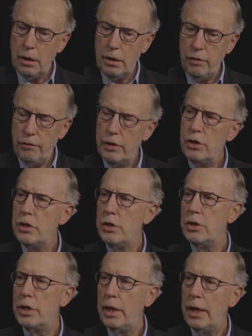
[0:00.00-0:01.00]

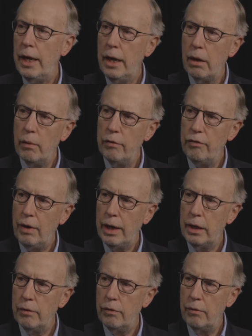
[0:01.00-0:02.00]
divisions today are
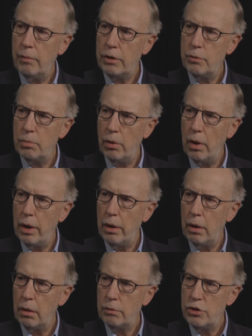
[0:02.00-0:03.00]
reflective of much
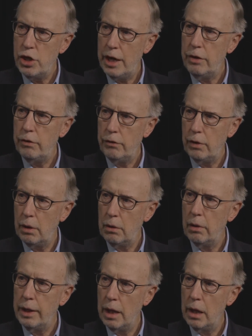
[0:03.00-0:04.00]
broader changes that are
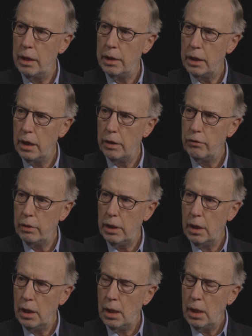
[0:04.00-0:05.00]
going on in the country.
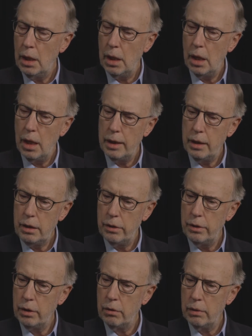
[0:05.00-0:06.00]
I think the
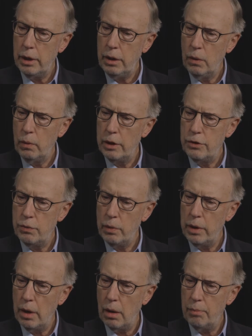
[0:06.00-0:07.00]
degree to which
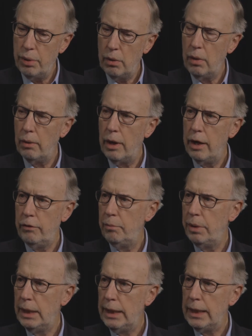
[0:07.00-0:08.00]
we are polarized
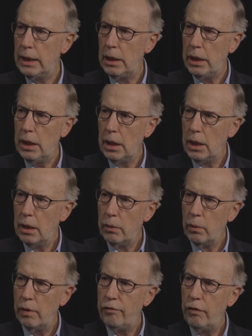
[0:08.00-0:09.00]
politically
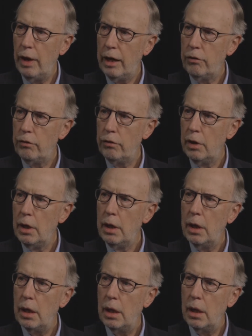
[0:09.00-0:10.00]
reflects
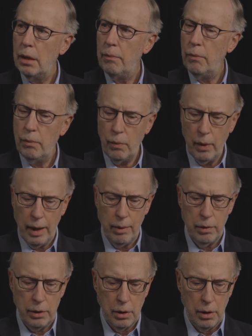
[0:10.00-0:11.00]
what I
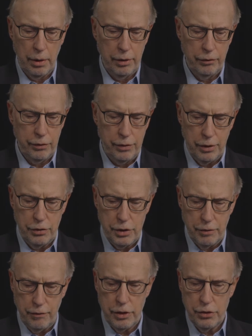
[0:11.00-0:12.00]
would call this
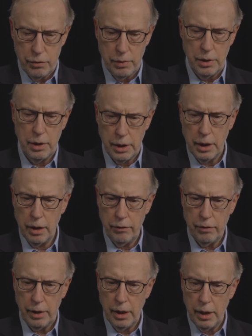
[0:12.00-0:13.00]
division within the
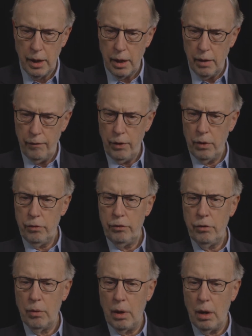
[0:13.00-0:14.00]
country of those
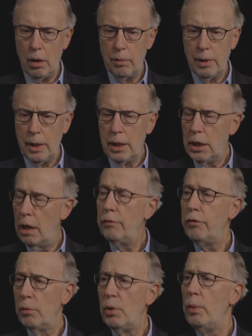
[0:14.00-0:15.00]
who are
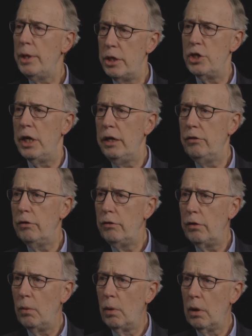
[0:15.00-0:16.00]
comfortable with the changes
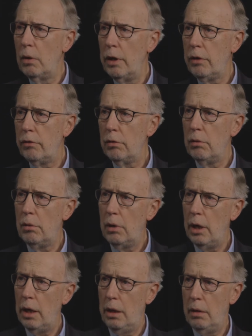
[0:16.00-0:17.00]
that we're going through
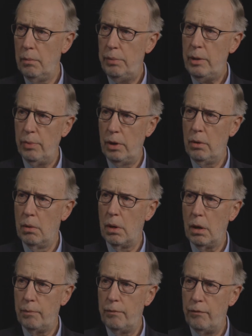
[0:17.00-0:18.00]
and people who
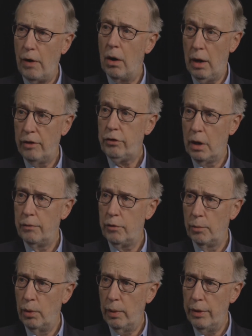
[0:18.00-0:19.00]
are far less
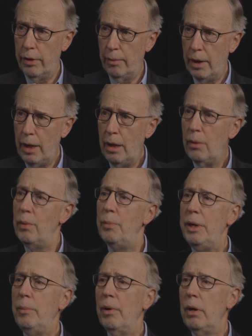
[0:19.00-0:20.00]
comfortable with them, with
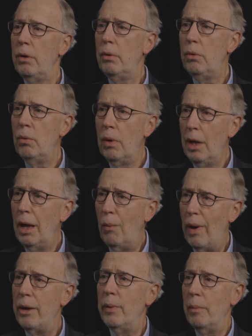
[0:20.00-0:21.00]
people who
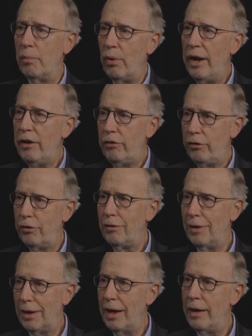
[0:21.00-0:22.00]
want to embrace
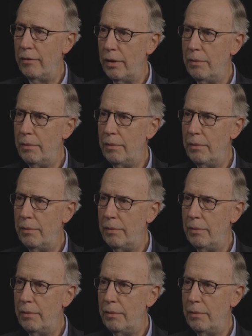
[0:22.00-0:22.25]
a kind of